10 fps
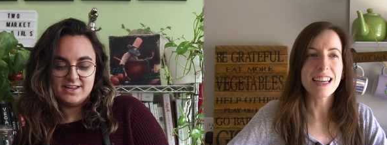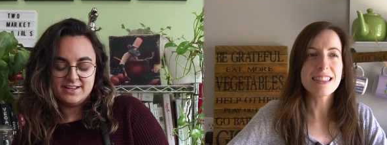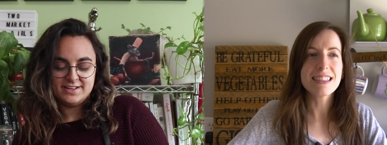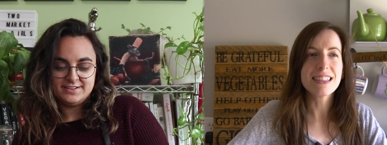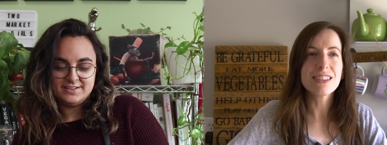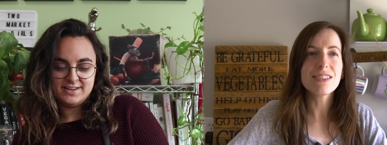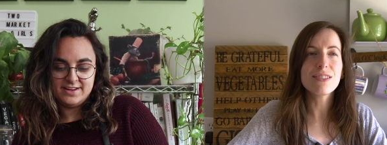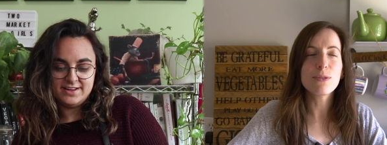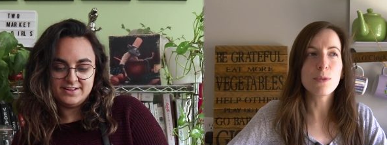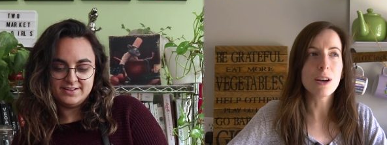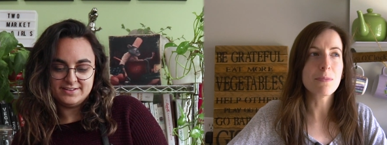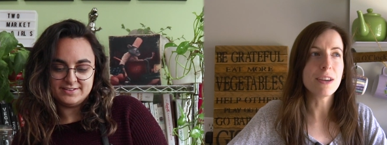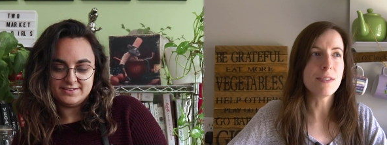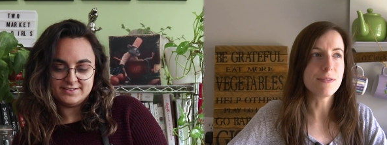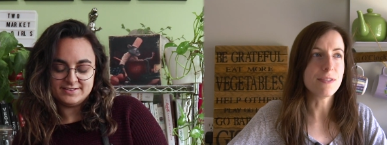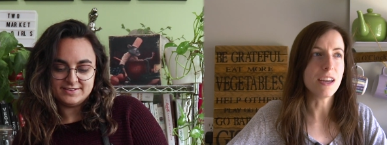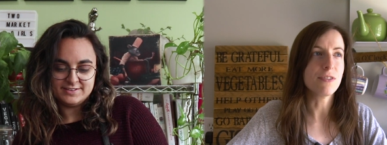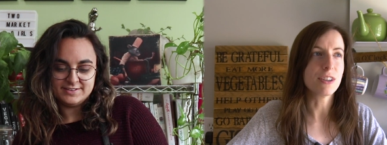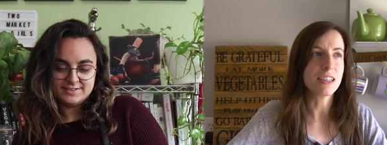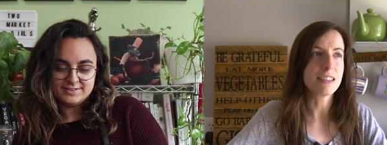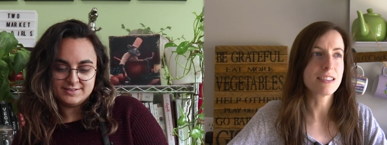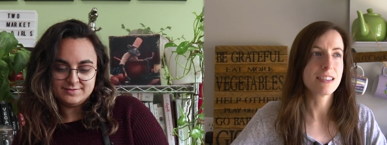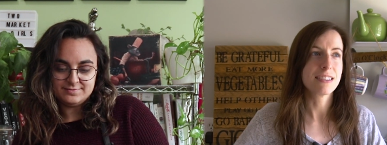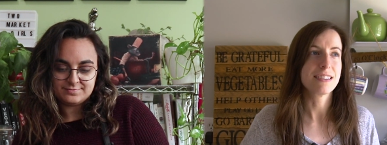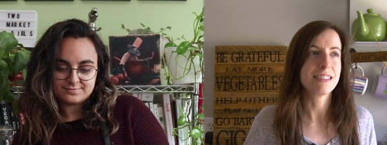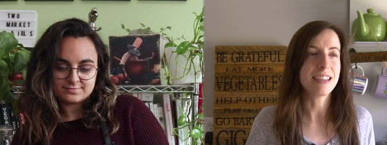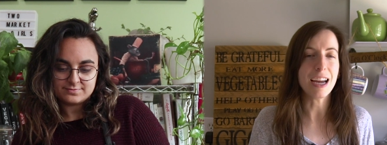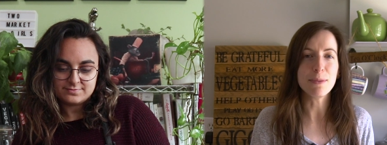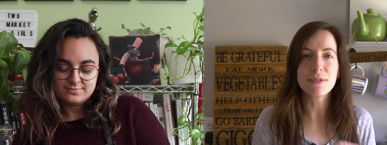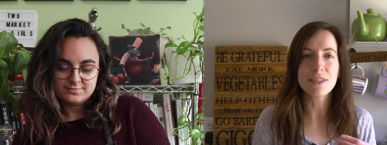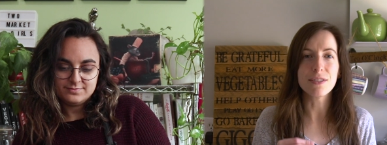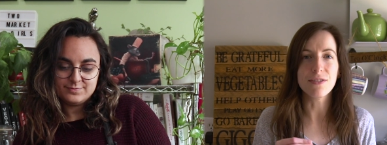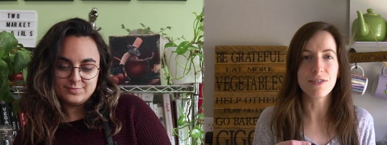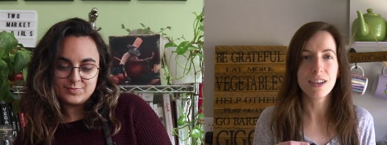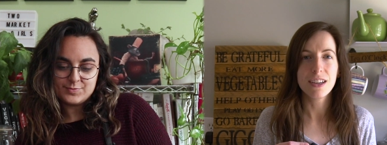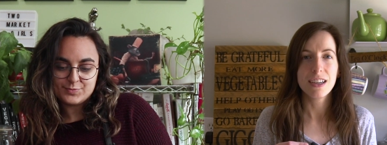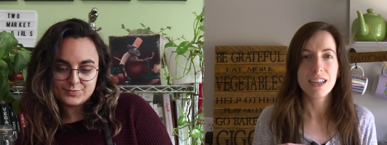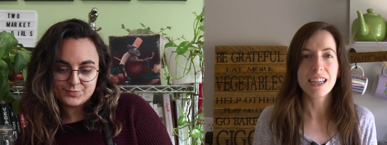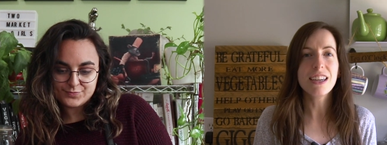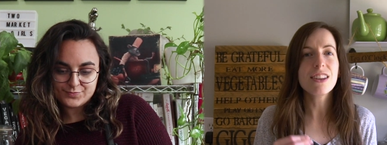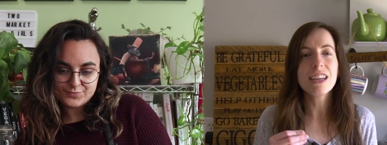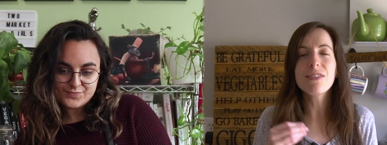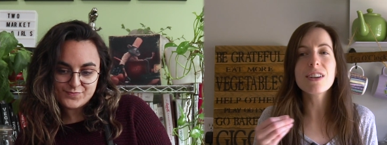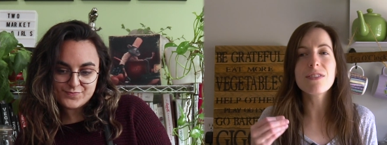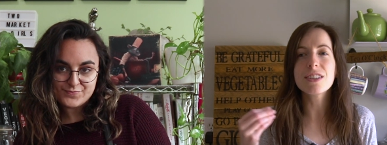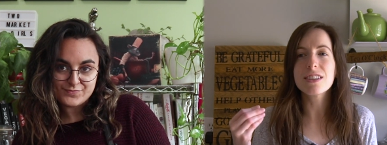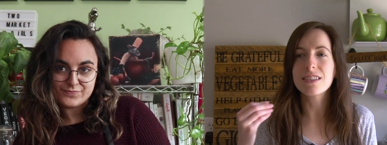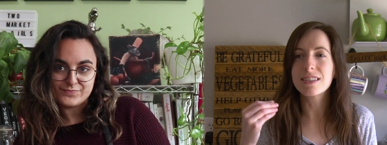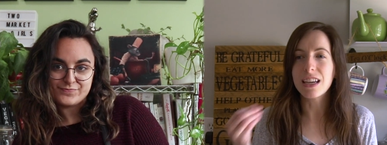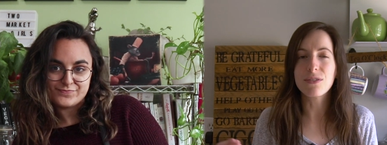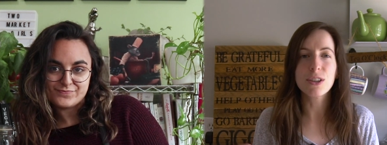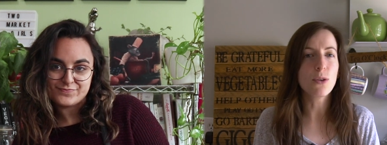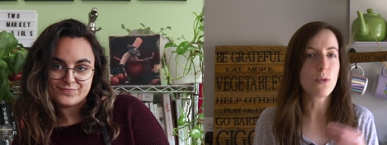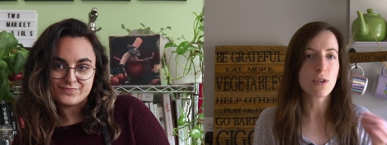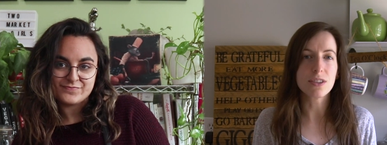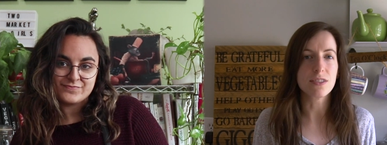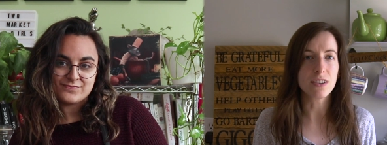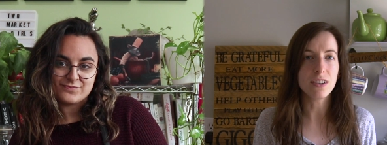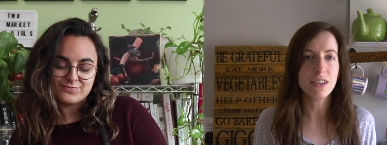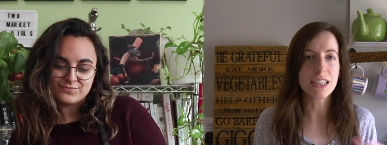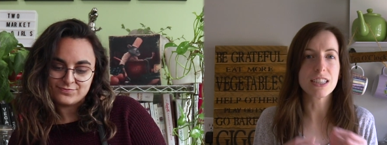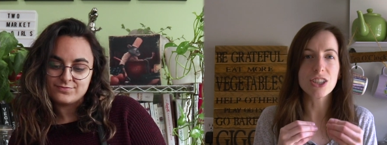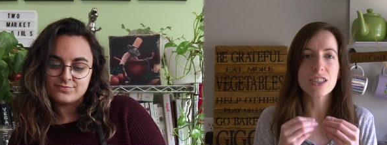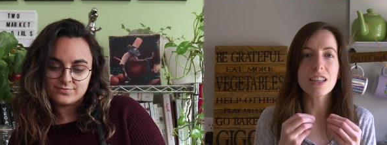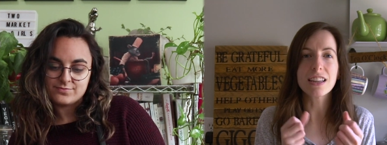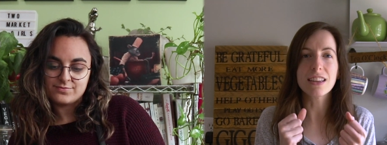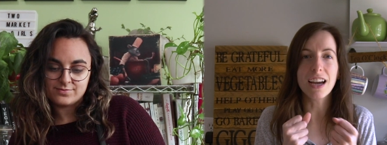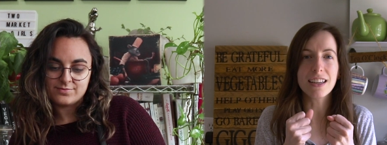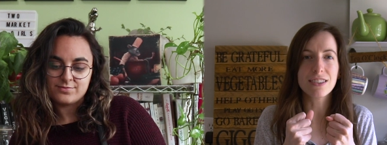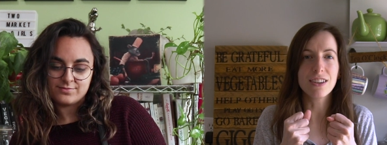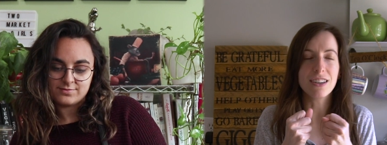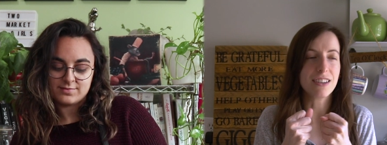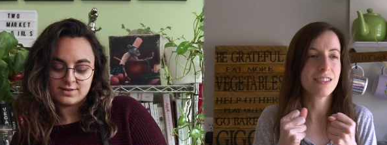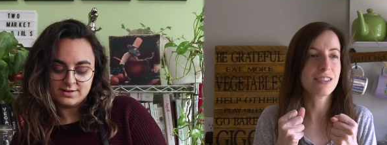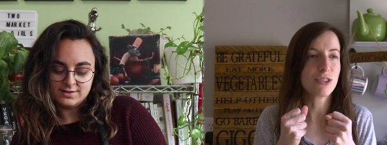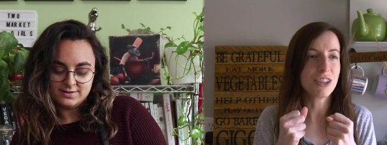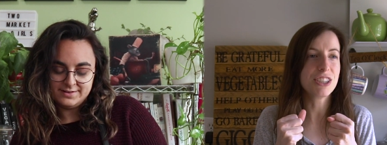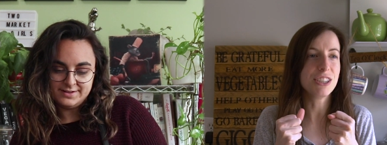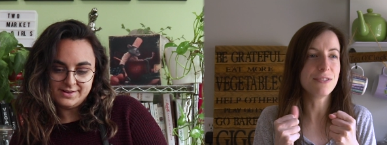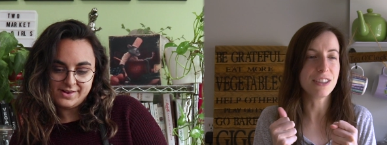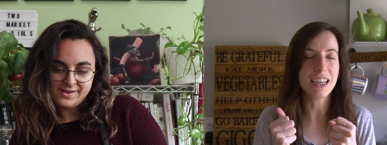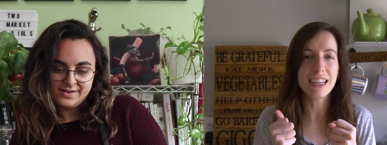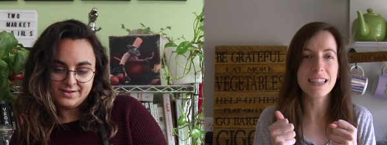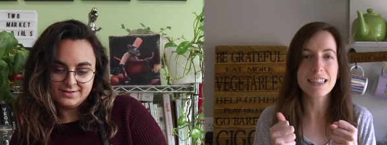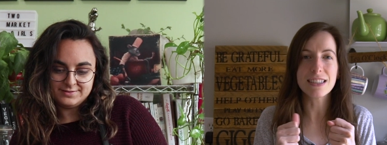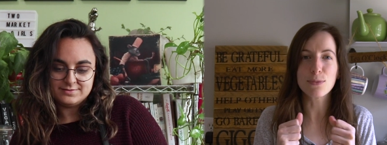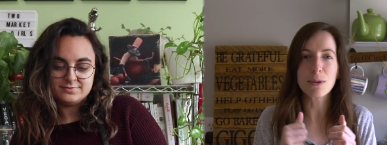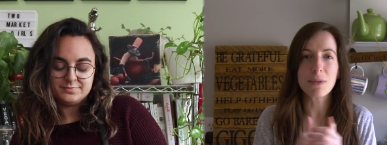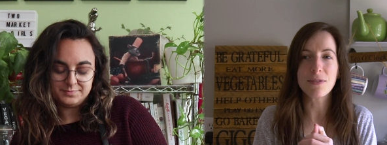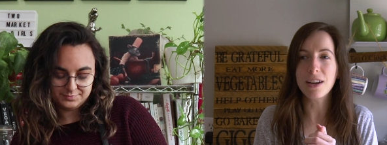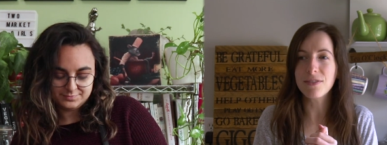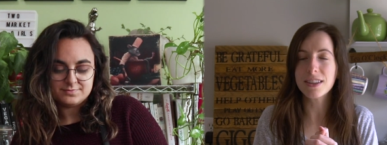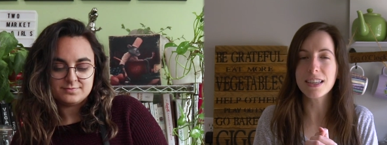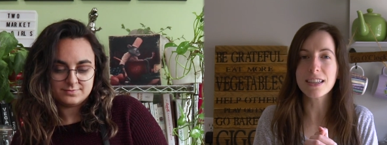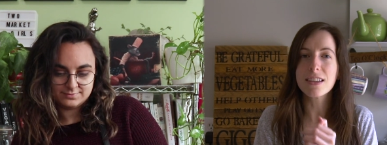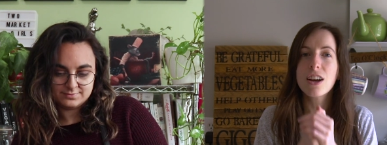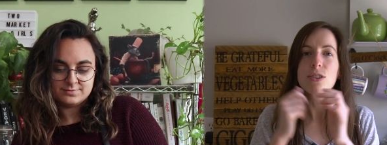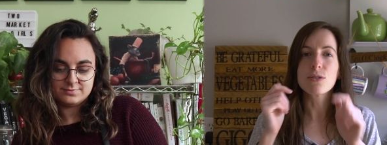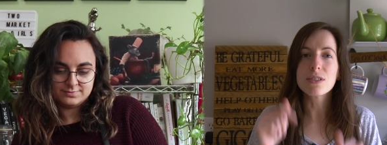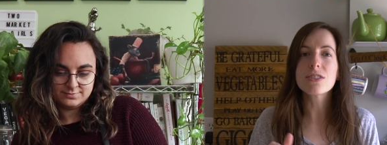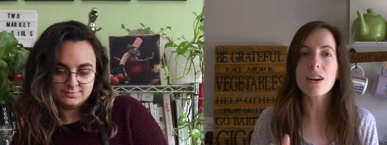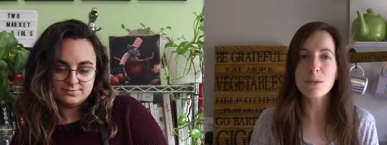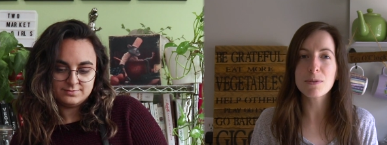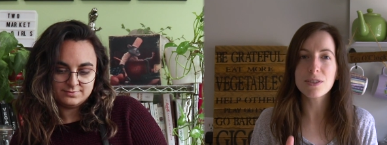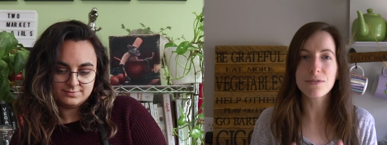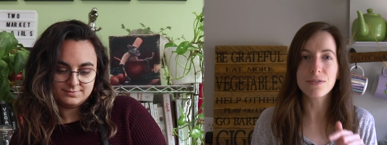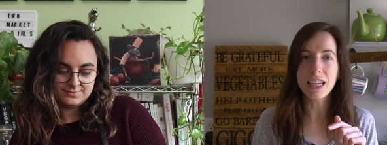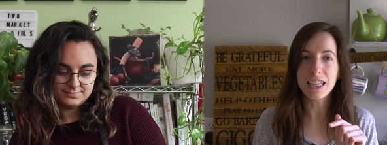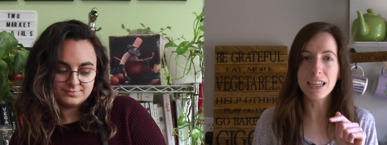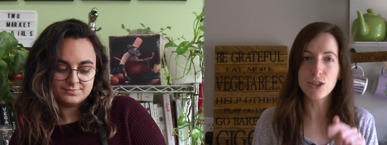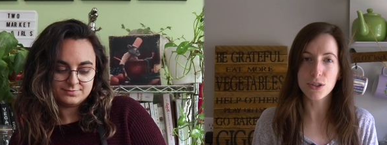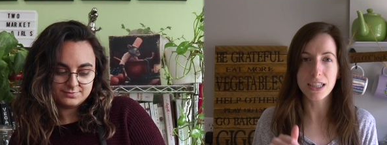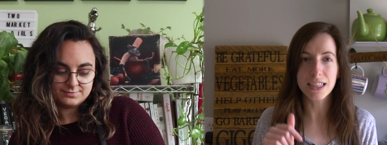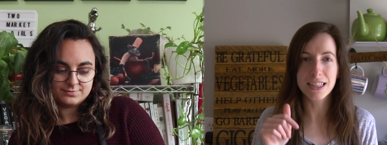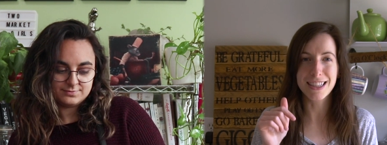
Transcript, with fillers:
Speaker 1: that's still one of my favorite types of, even if it's a savory or a dessert, it's just like that. Oh, crunchy flakiness is one of my favorite things. So let's talk about the flaky treats